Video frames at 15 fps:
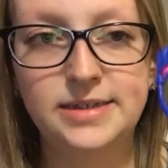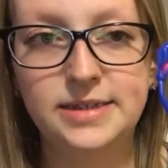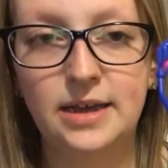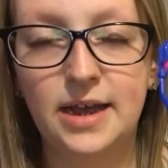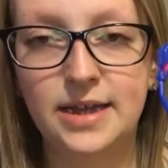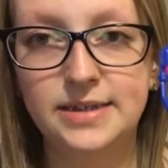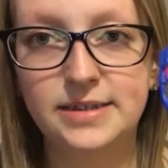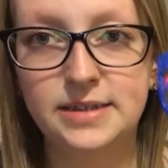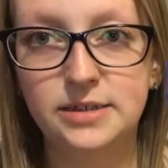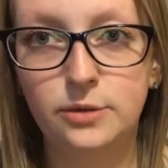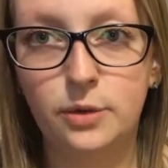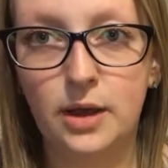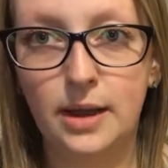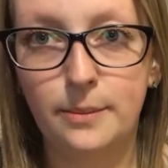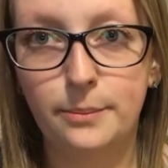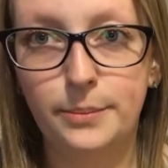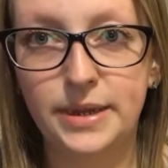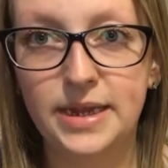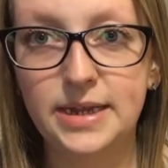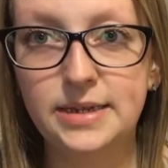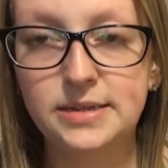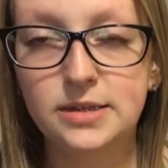size is quite
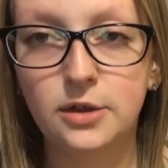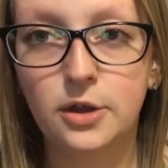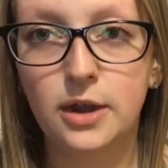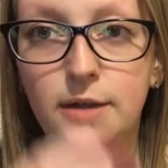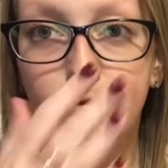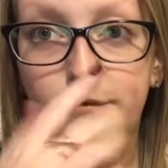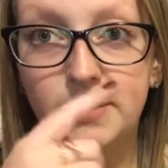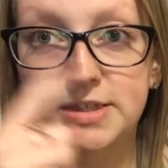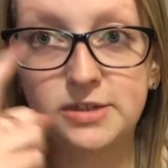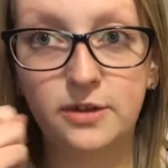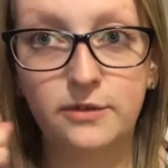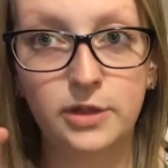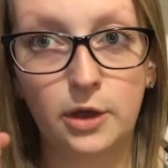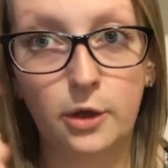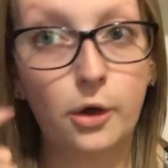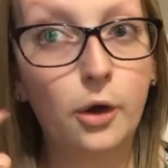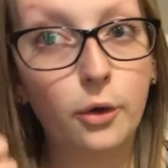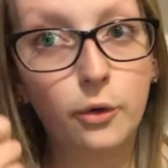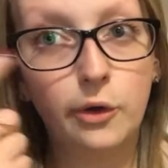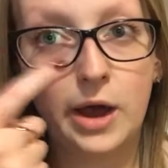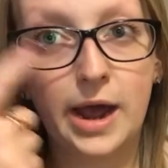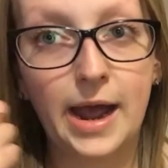big so it fits over the
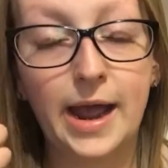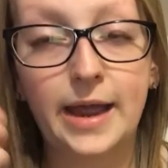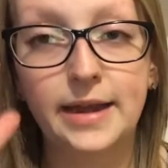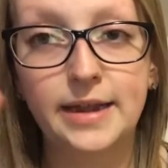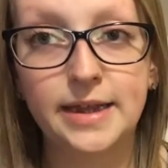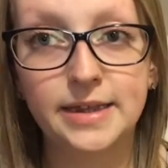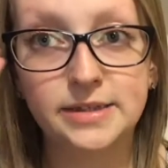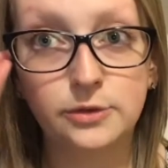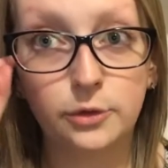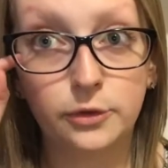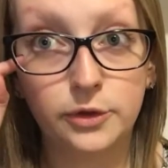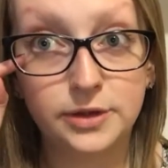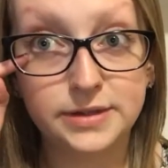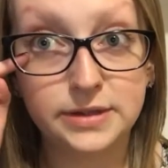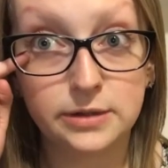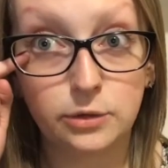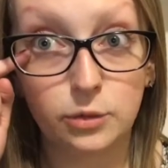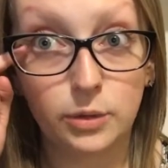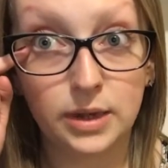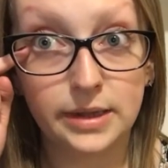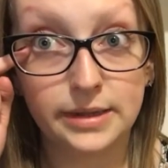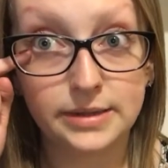whole eye and it gets all those
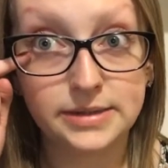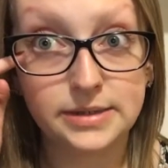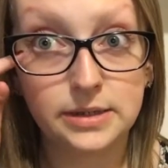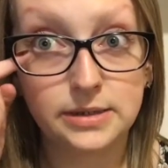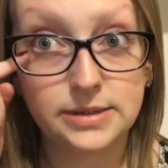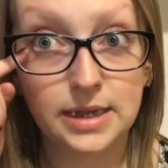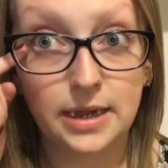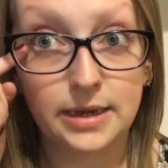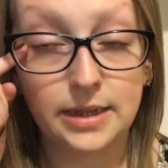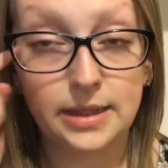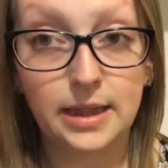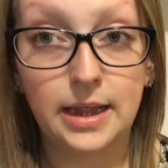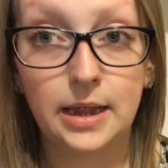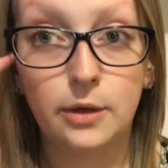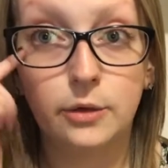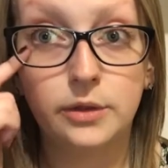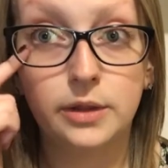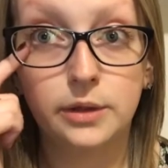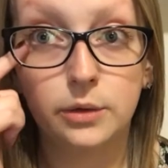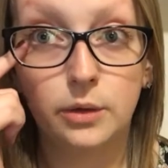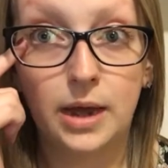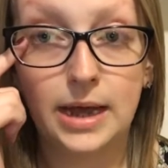little ones down in there all the
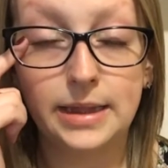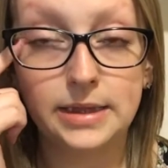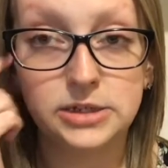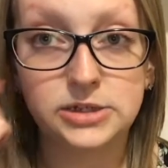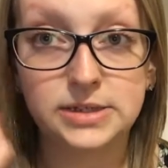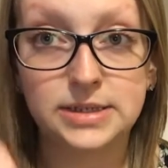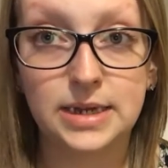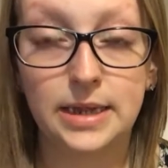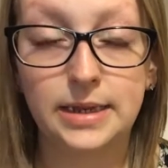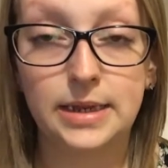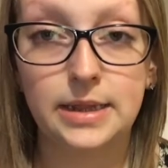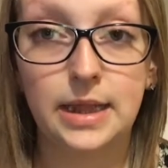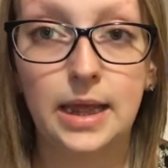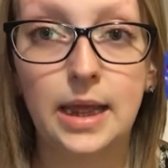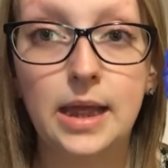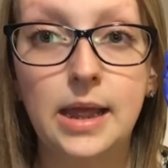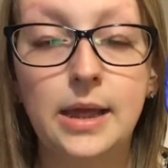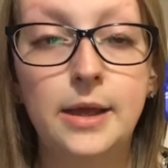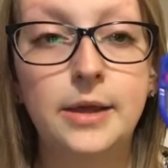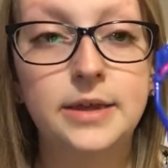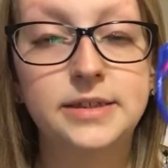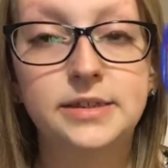little eyelashes down in there
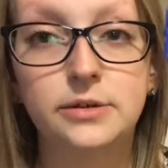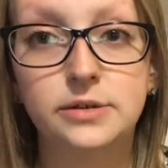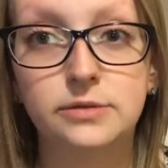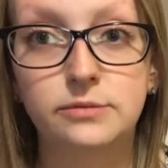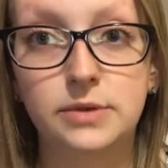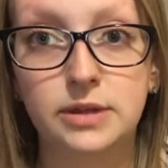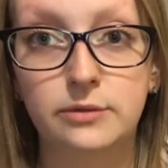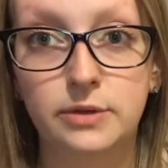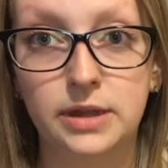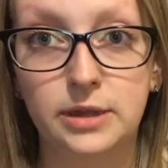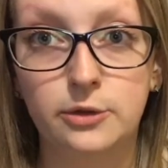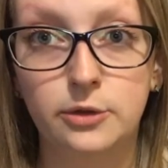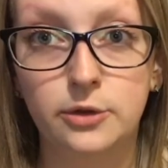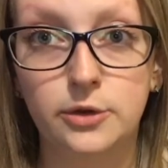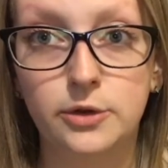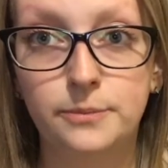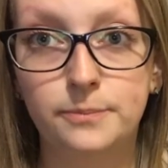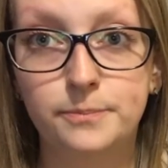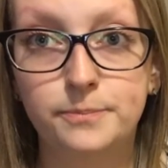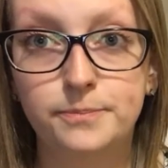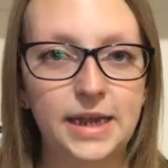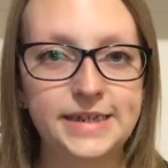so it's really really good
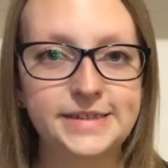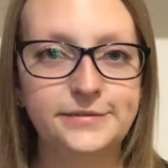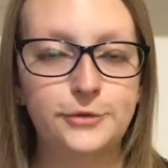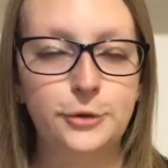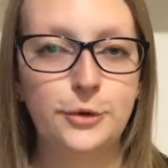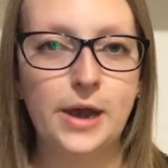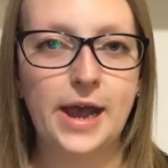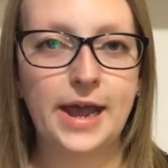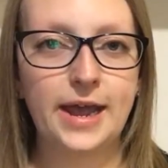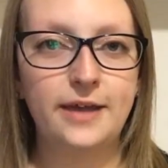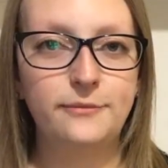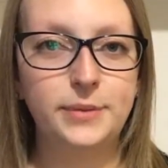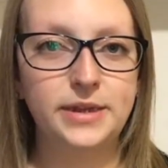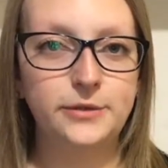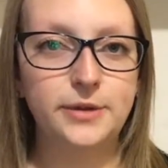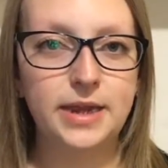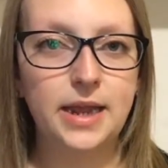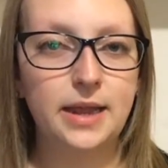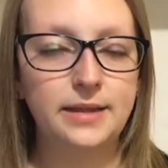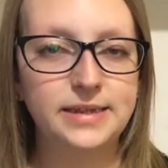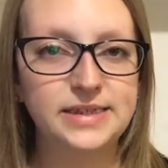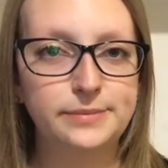next of all I have been
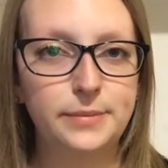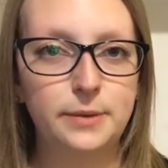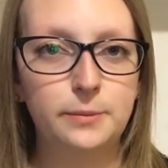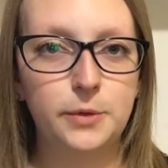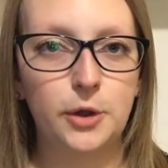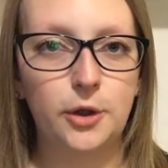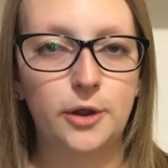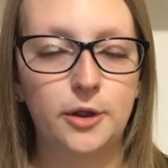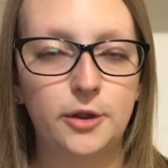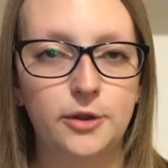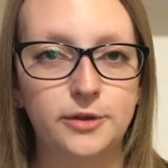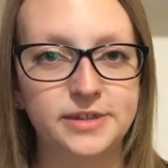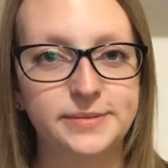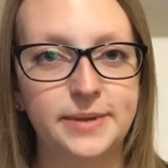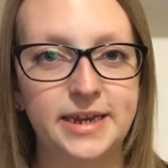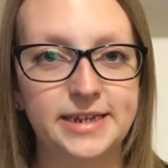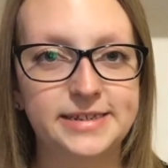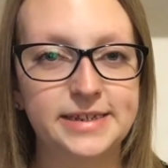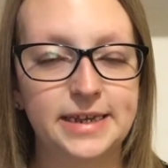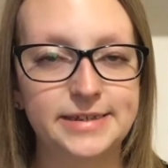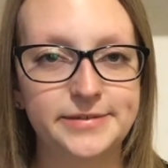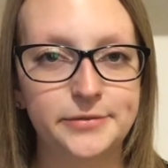looking at this Mimco
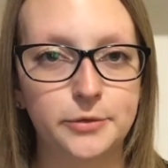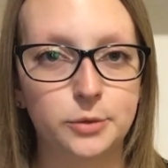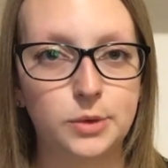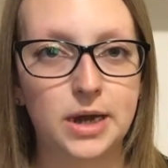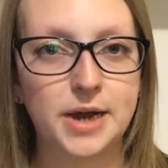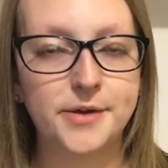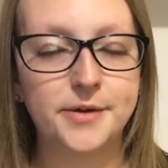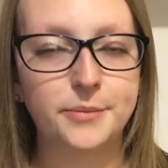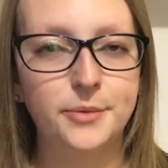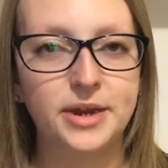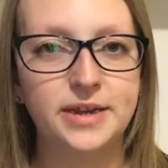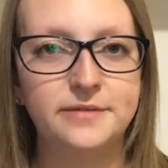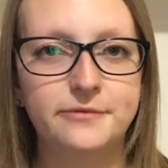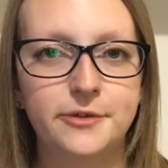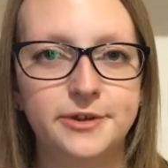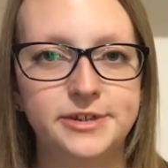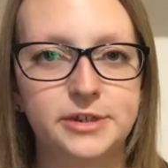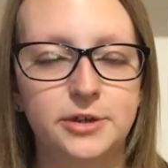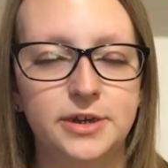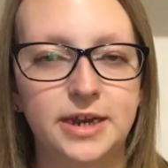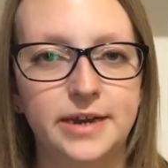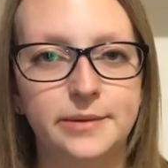cosmetics case for a while I'm waiting for it to
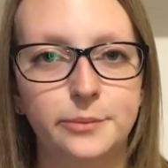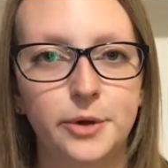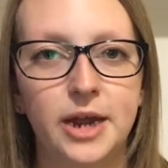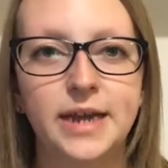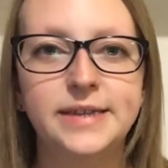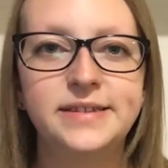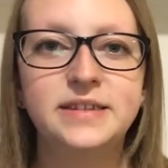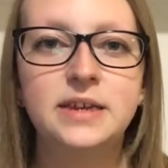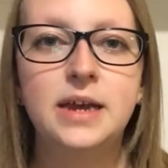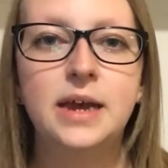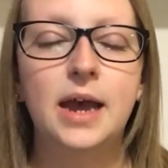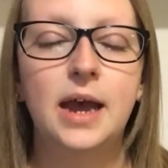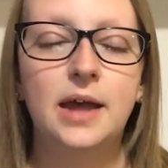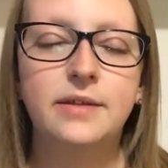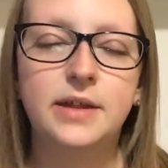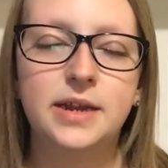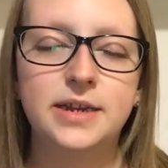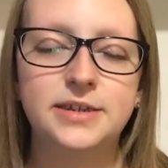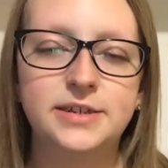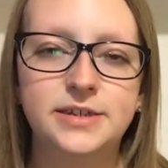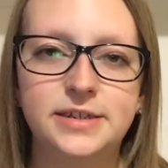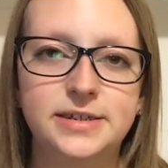go down in price and then
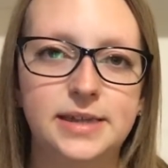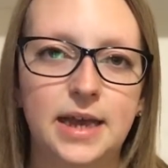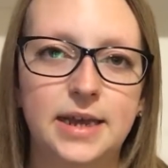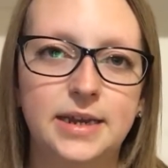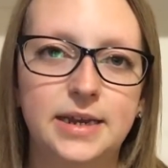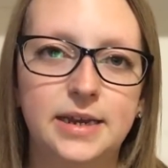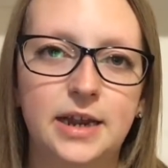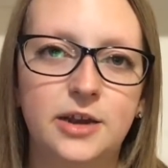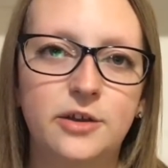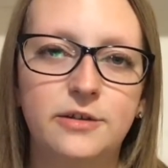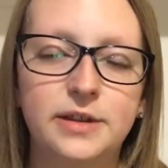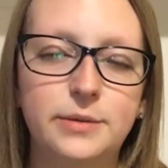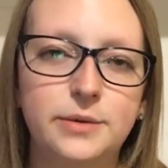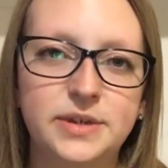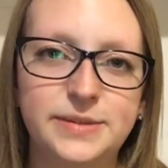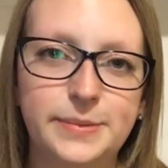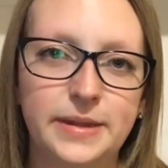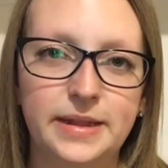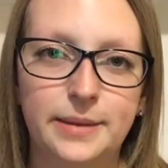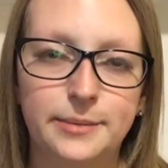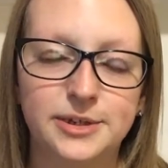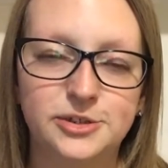I just decided I don't really want to
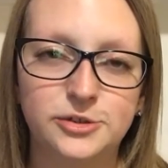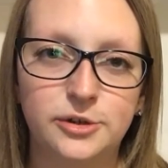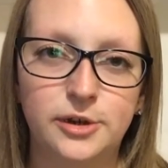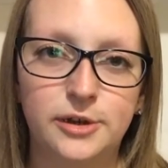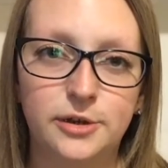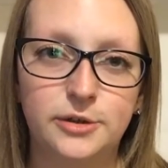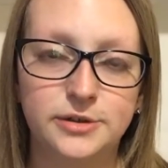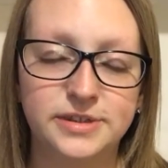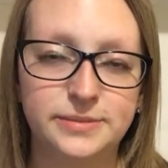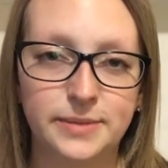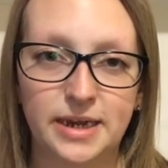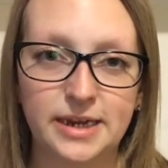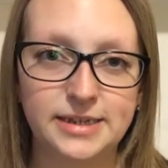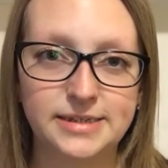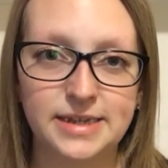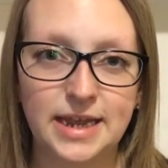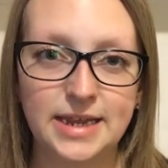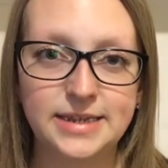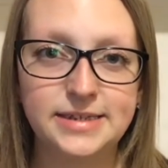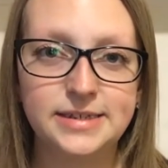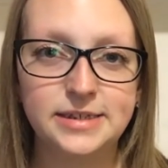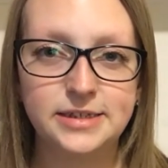spend that much on a cosmetics
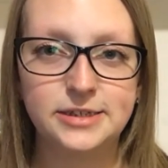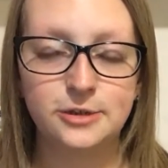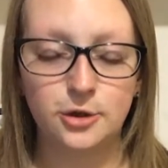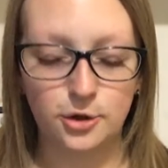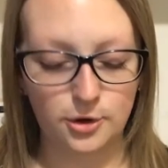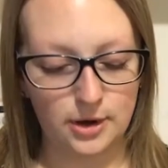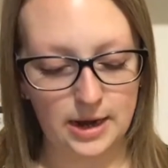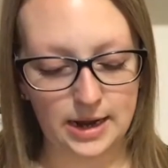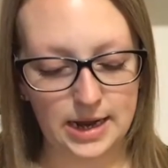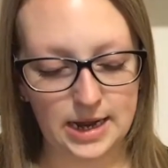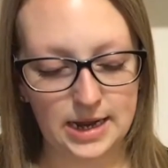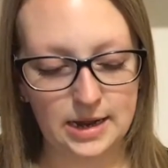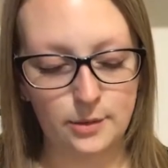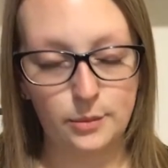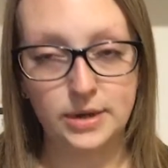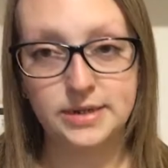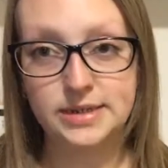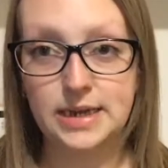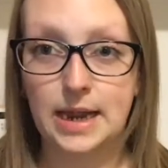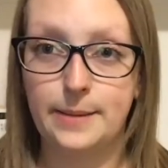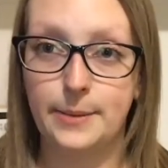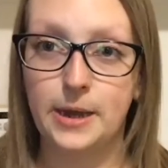case so I went
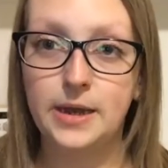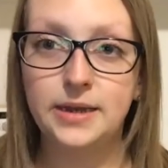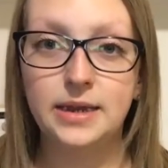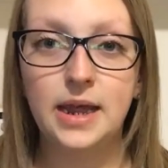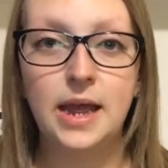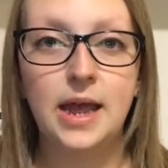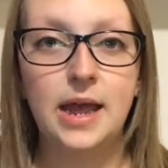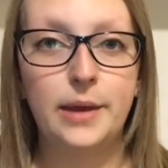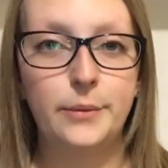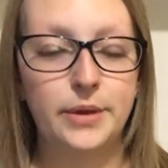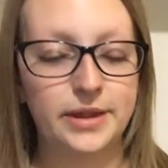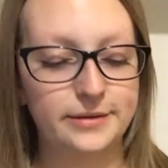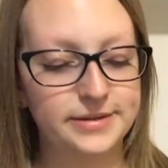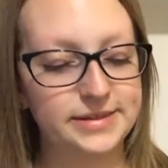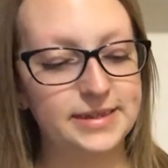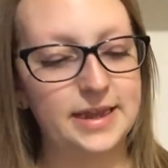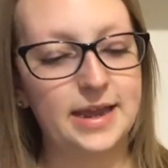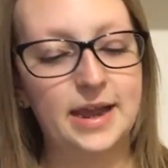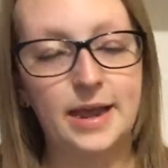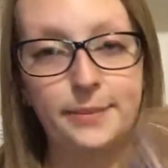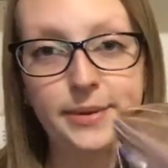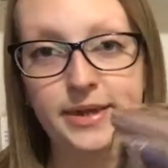to Kmart and while I was
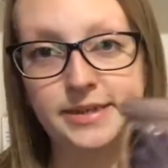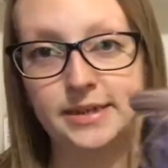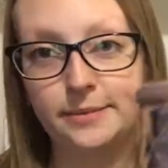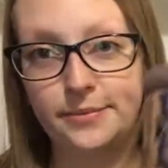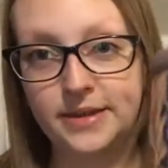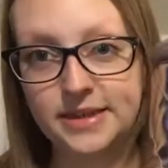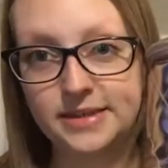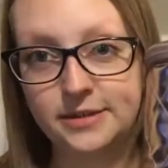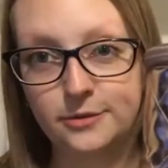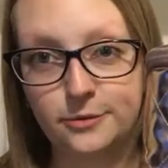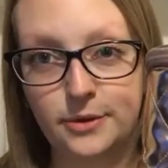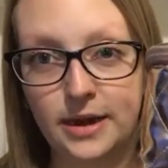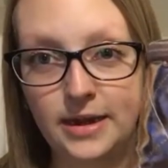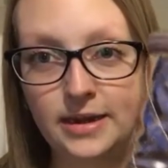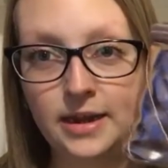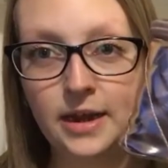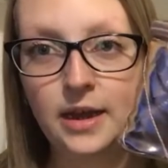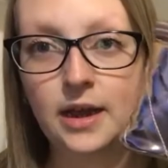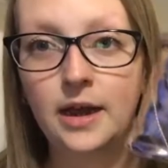there I picked up this little one